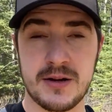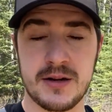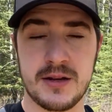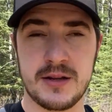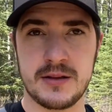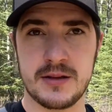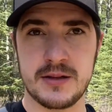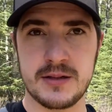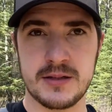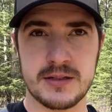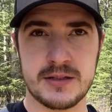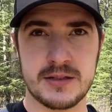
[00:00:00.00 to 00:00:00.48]

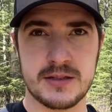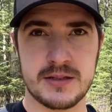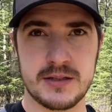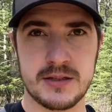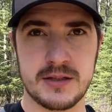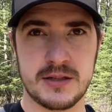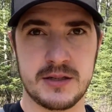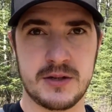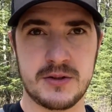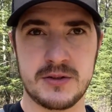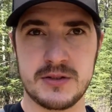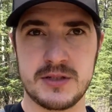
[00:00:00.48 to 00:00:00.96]
And there's
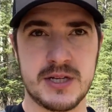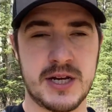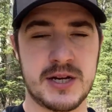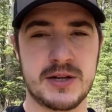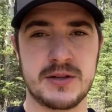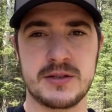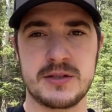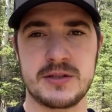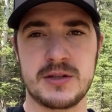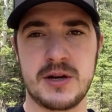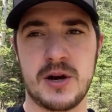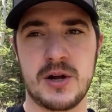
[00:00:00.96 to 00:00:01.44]
ghost
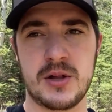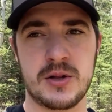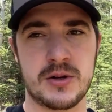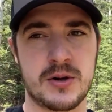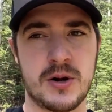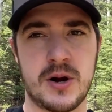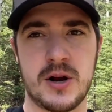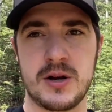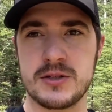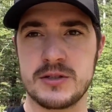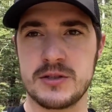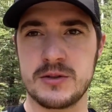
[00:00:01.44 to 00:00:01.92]
towns all
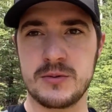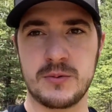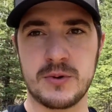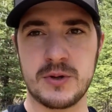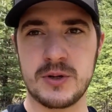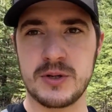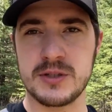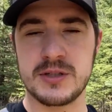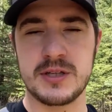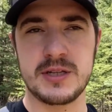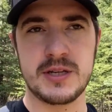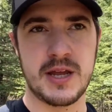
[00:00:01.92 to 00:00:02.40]
across the
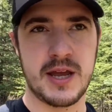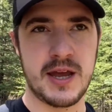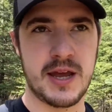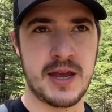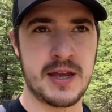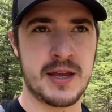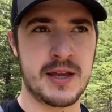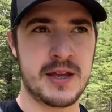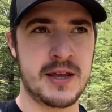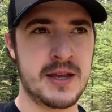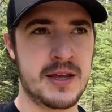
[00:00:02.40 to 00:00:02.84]
world today.